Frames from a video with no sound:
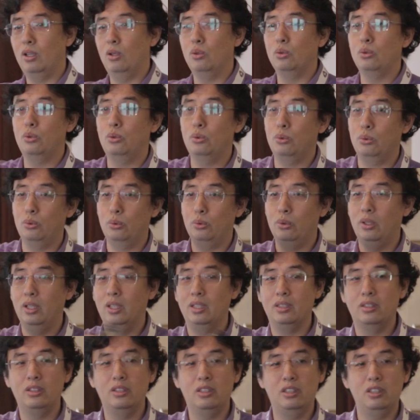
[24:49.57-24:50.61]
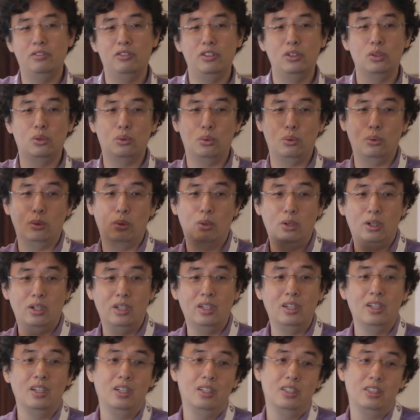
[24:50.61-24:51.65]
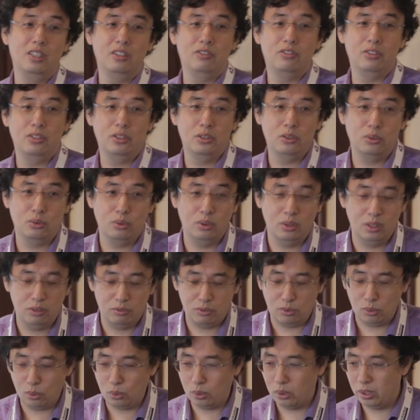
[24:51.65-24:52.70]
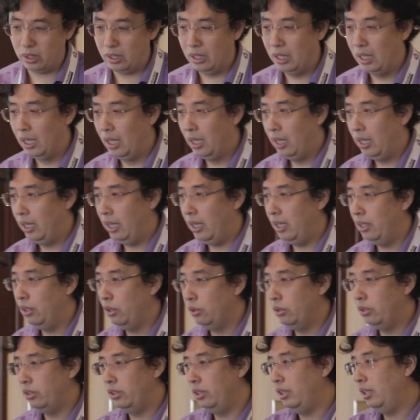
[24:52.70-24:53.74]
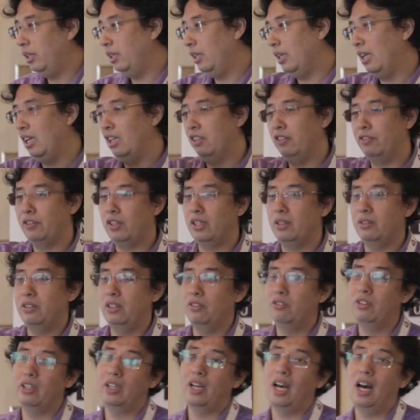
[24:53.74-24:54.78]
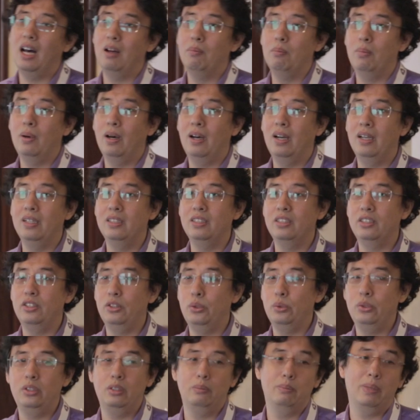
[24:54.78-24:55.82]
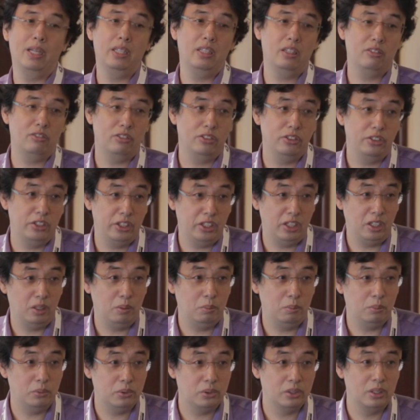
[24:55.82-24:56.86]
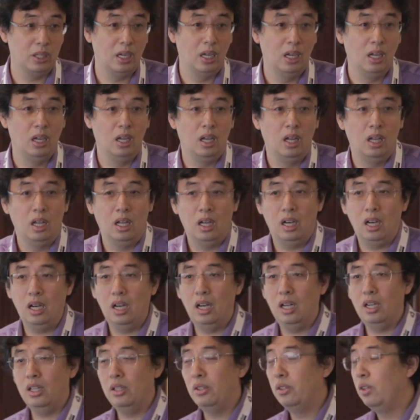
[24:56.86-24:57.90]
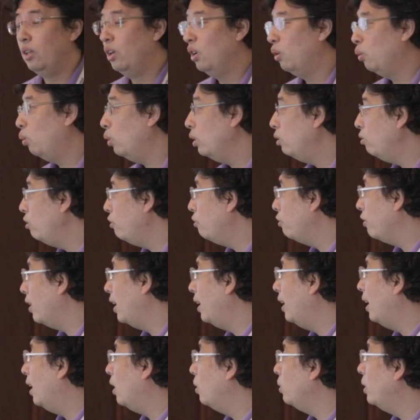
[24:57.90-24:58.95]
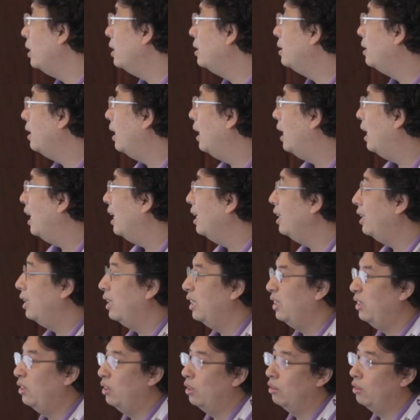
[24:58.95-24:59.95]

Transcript: goes through the different tour, different floor, and you see a lot of different Kanbans used by different teams. What we find out is that